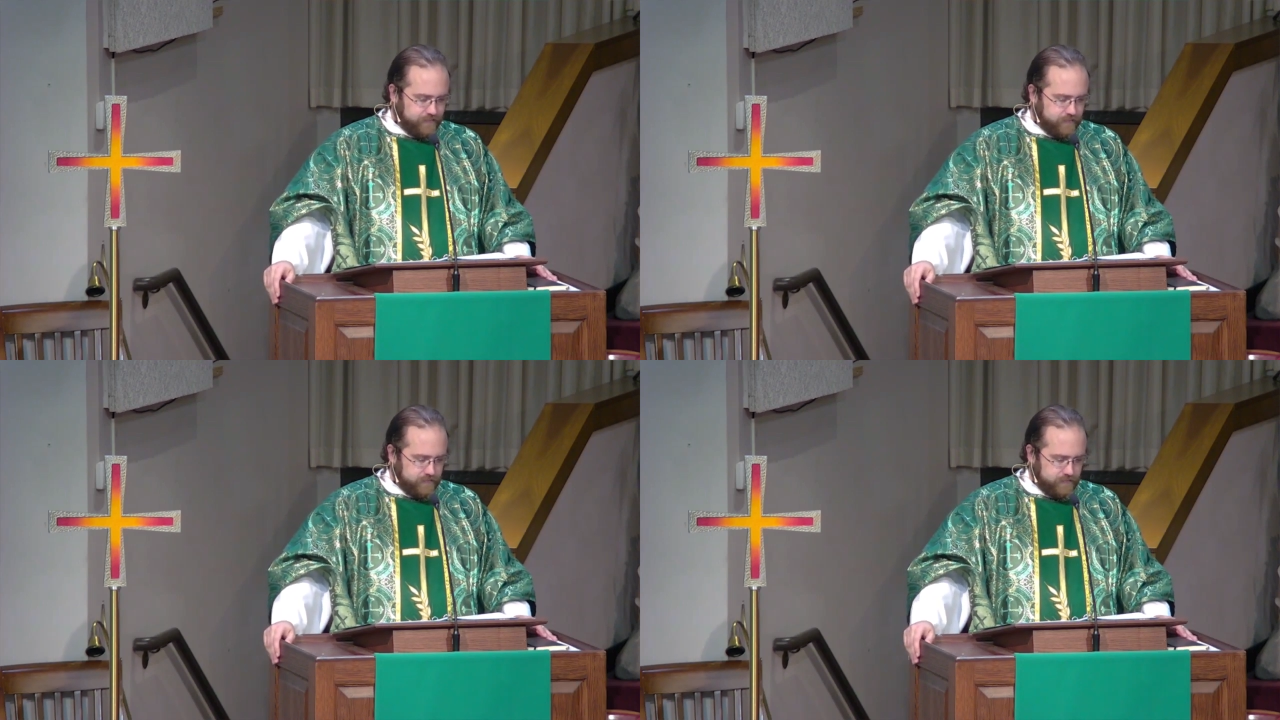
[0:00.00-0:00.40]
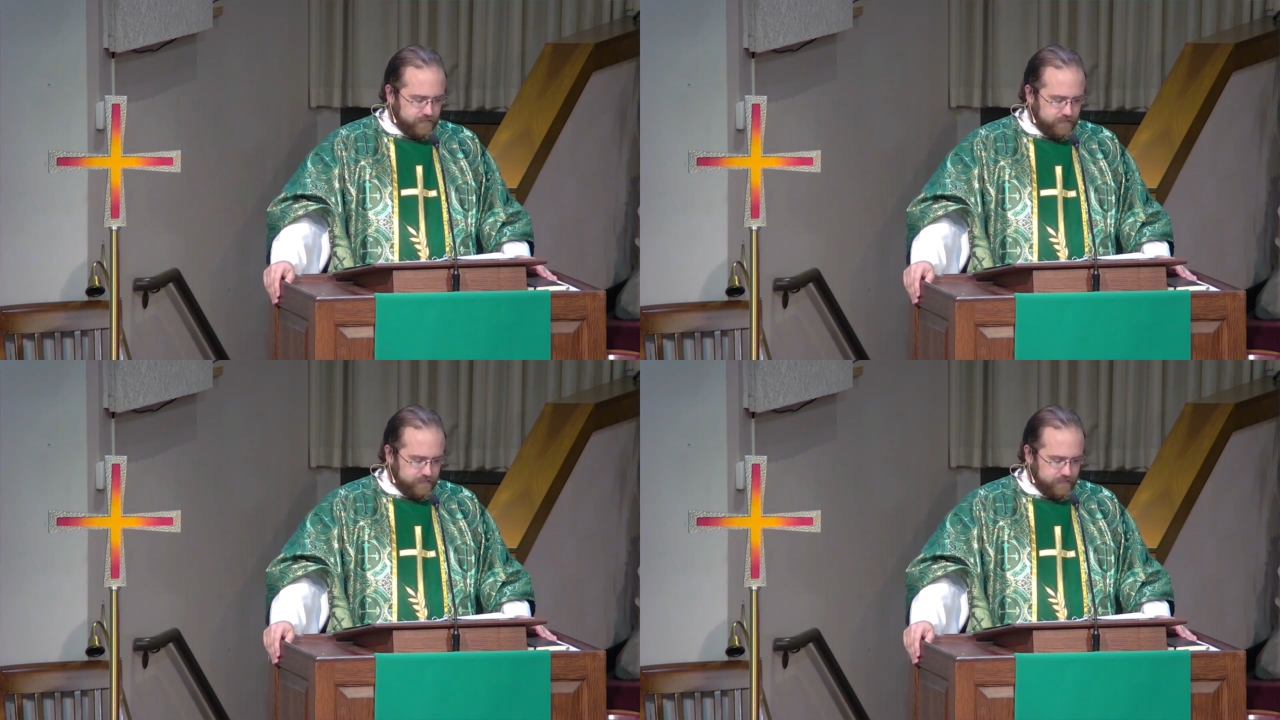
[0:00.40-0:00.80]

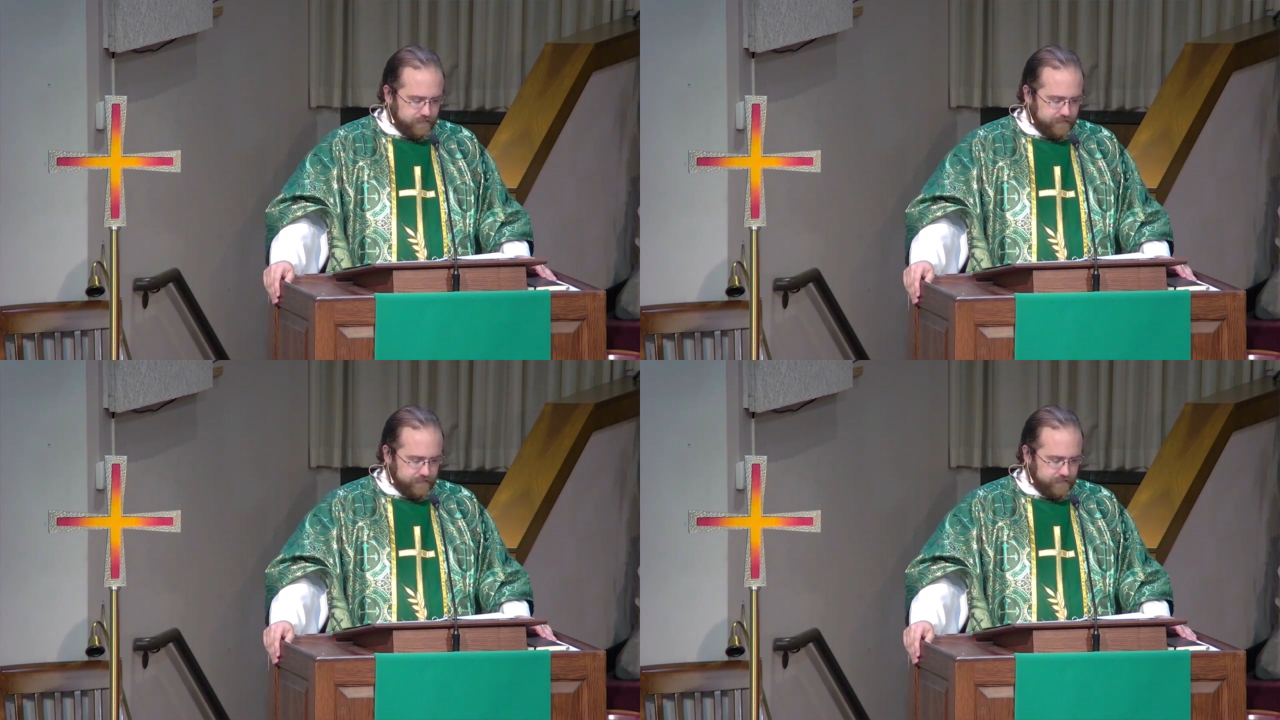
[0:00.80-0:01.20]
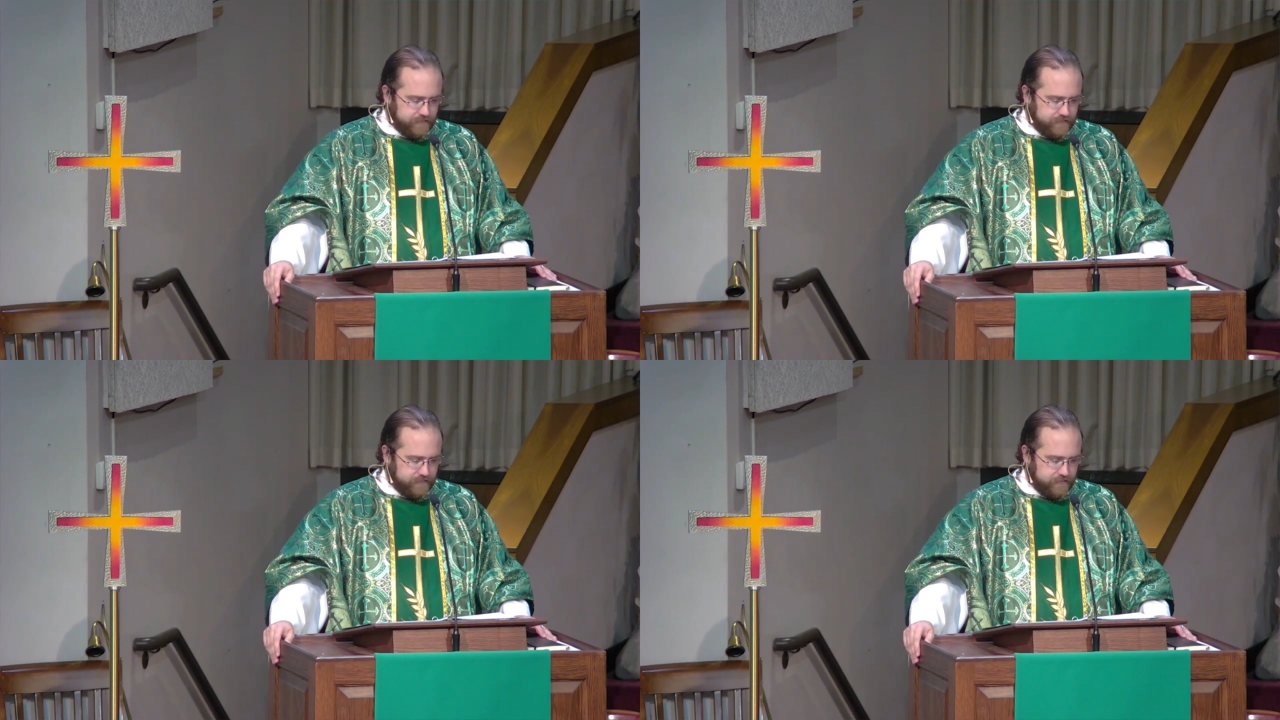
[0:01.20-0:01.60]

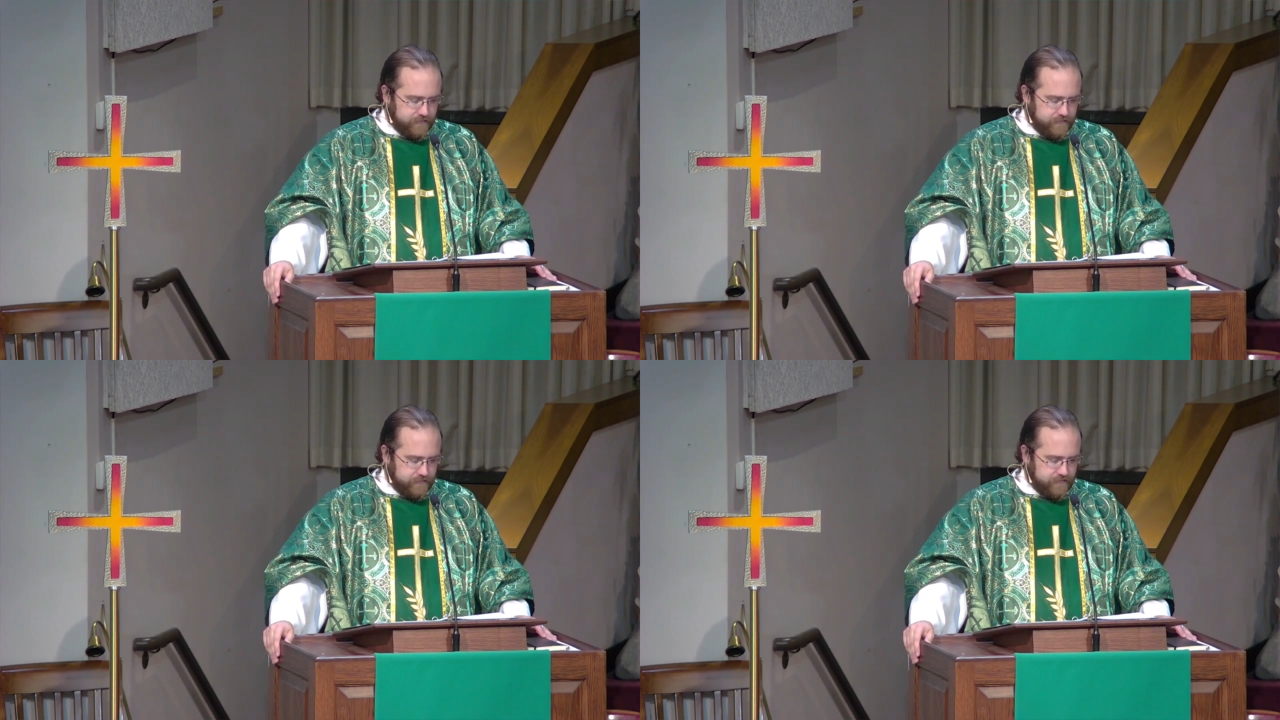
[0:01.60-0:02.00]
(silence)